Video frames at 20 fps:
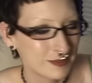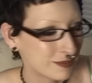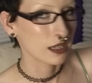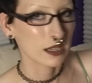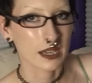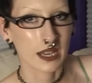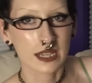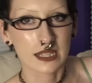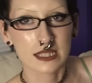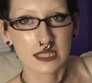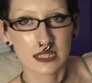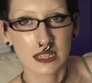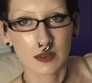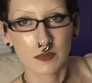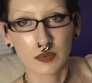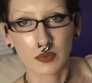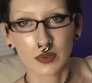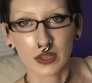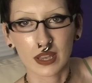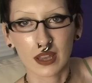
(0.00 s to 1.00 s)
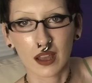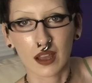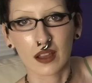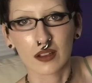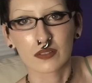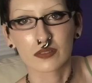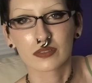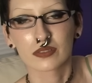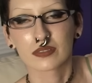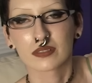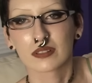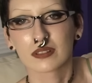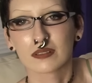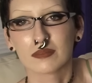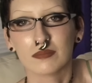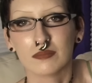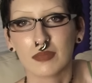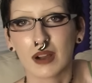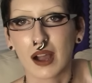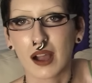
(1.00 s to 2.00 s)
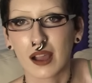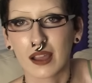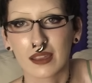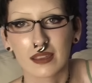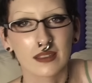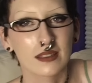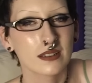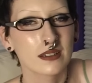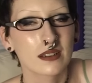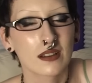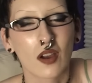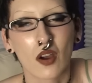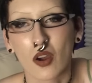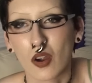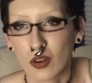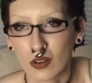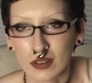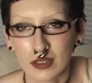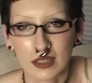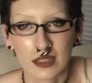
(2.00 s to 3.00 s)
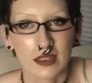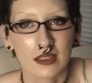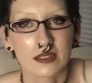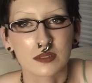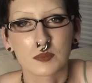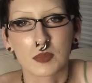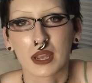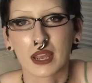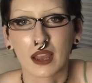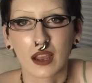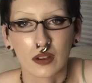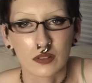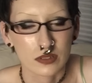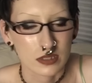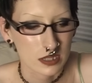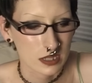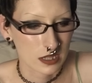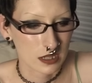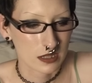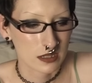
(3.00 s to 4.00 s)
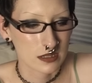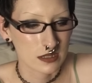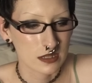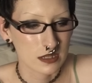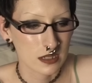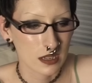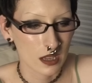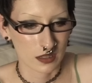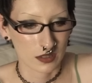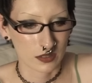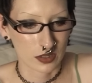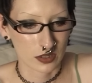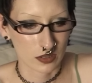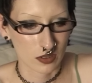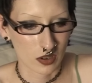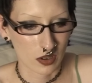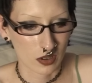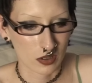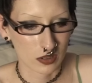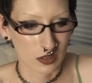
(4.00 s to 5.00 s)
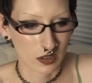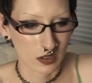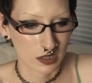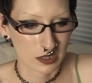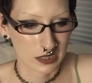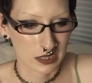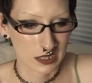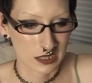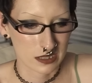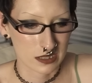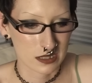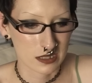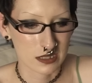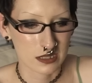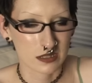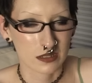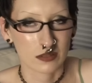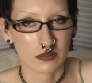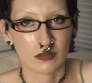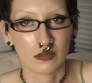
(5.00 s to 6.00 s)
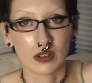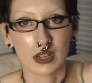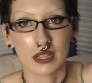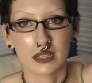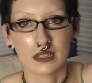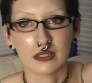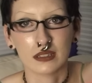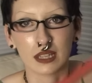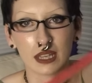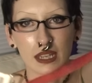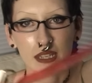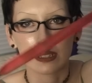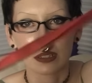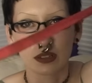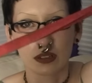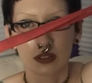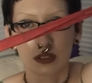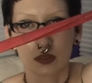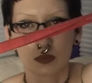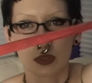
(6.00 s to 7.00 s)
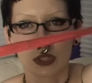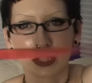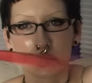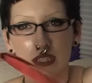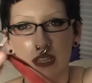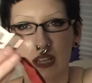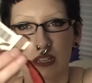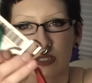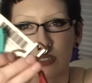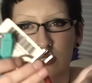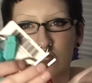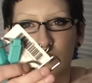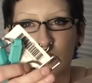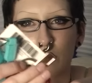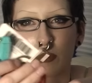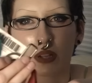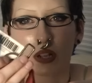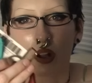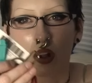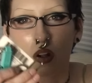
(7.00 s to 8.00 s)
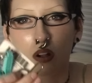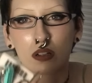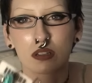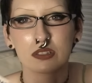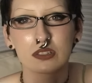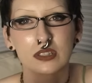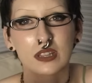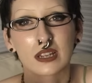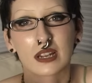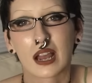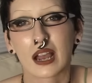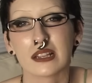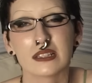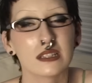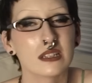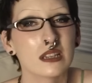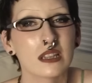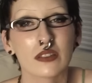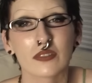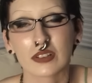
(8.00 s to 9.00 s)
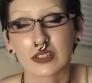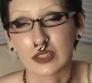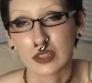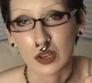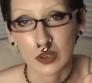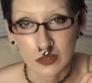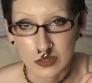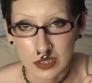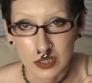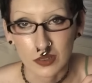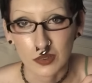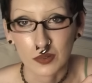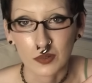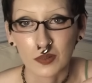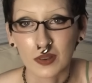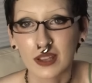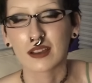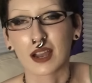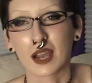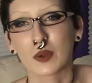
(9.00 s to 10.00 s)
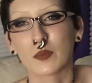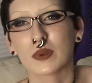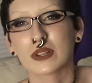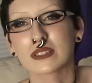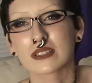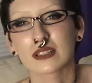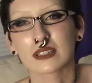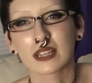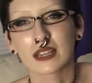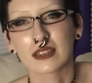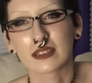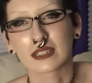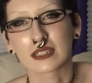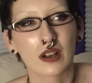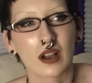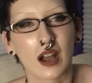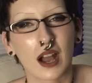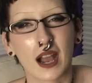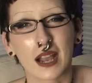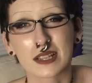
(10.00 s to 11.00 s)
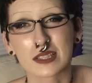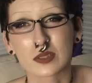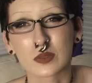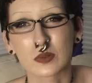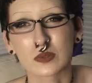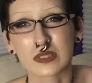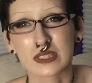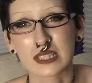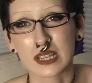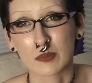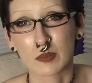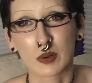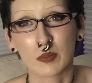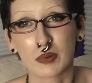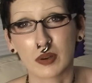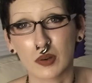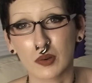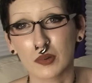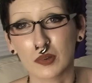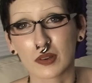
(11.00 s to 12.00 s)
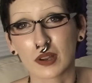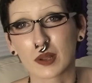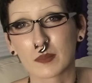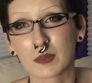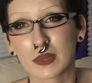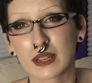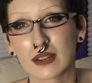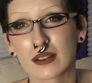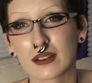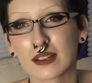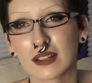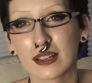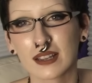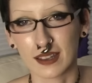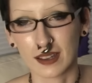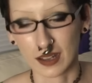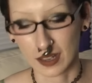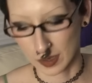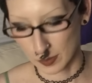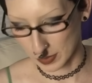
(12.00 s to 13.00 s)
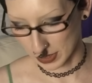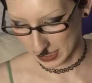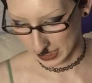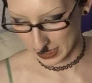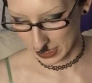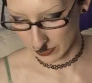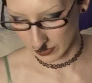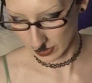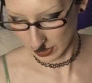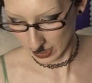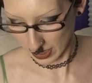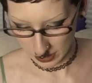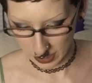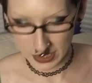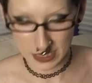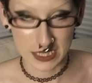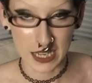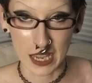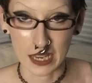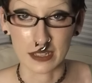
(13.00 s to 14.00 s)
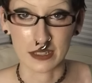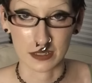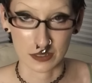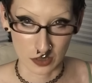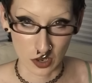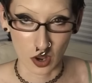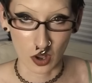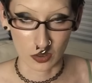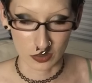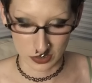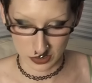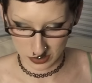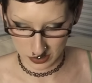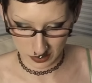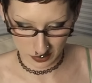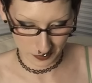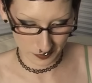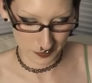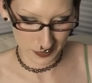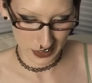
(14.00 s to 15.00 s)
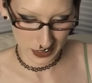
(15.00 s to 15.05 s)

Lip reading: Next up, we have my car keys, my house keys. They're all on this red lanyard, which is actually from a college that I didn't even go to. I went to like a high school summer program there, but I never attended college there.